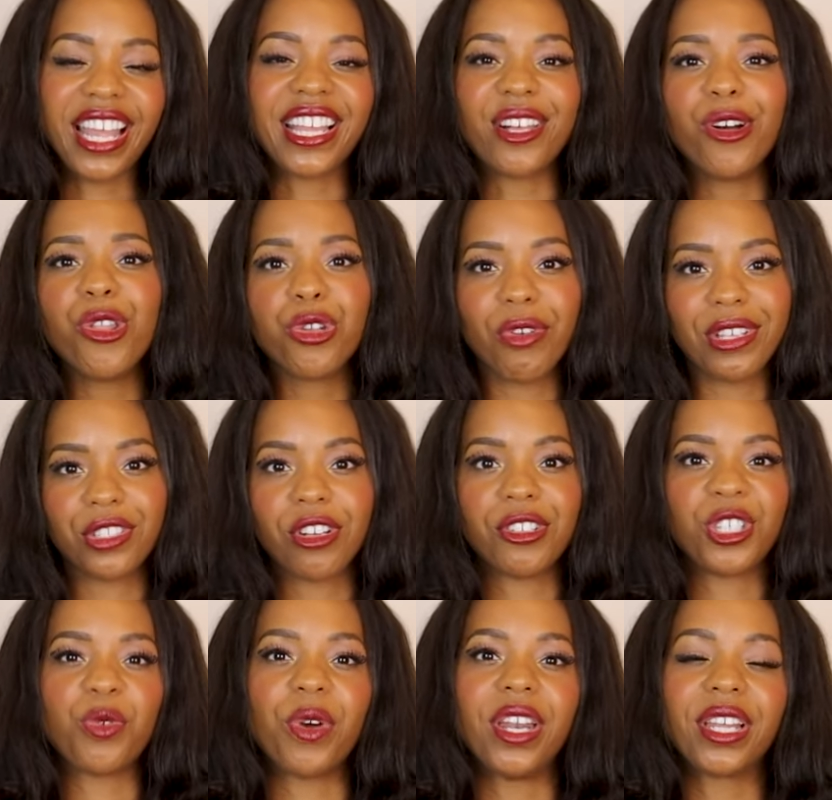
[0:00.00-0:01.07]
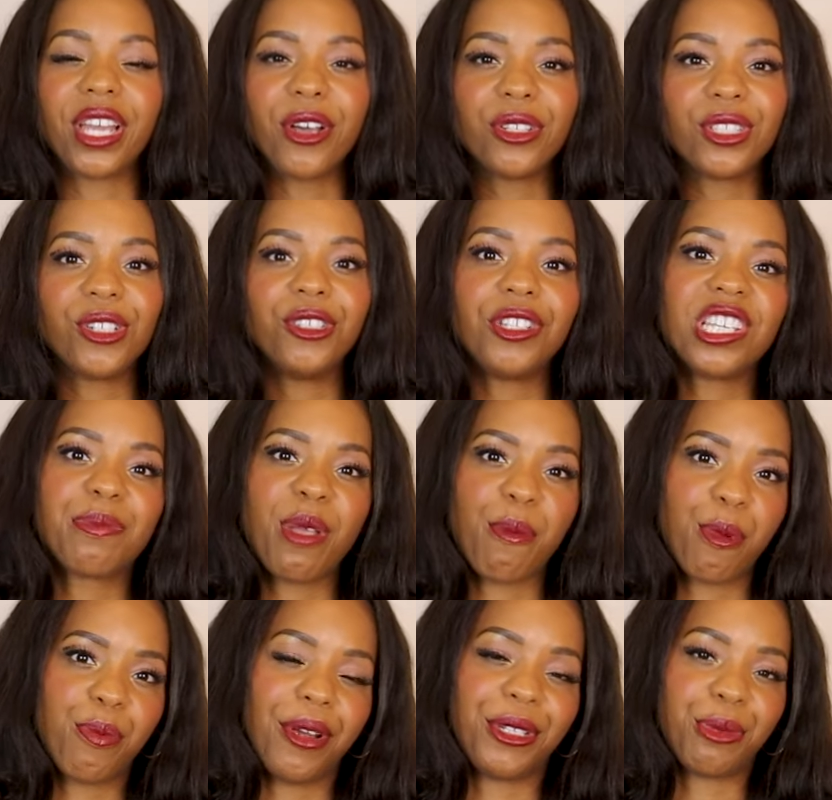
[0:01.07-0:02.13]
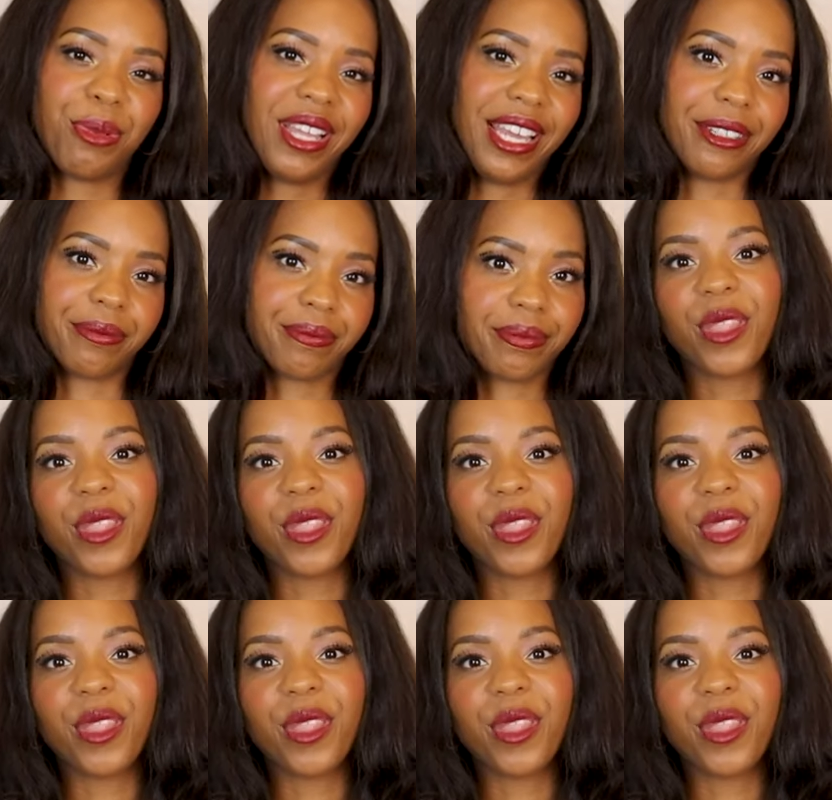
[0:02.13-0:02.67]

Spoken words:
Like, go to the restaurants you wanna go to, just be prepared to plan.